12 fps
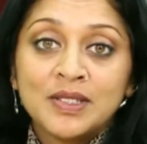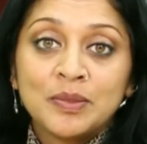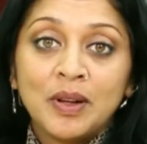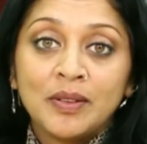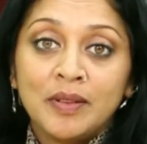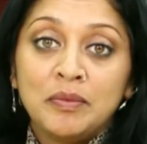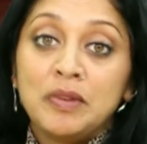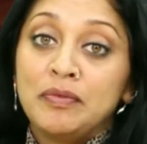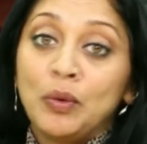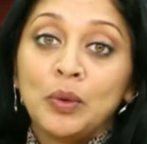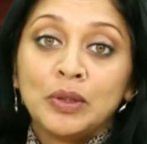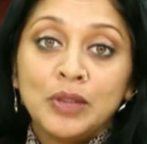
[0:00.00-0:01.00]
well and we've
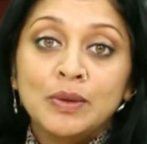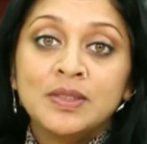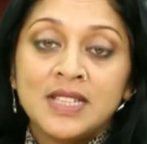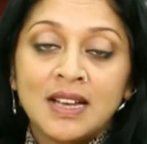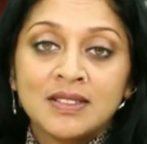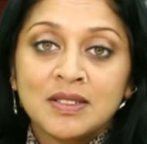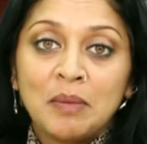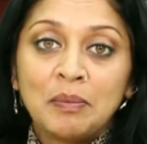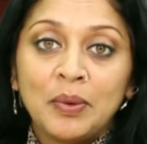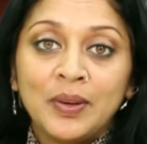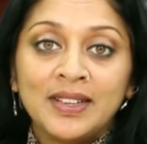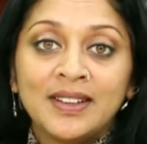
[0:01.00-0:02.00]
all used it at some
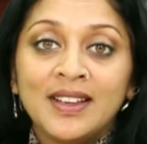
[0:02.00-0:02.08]
point.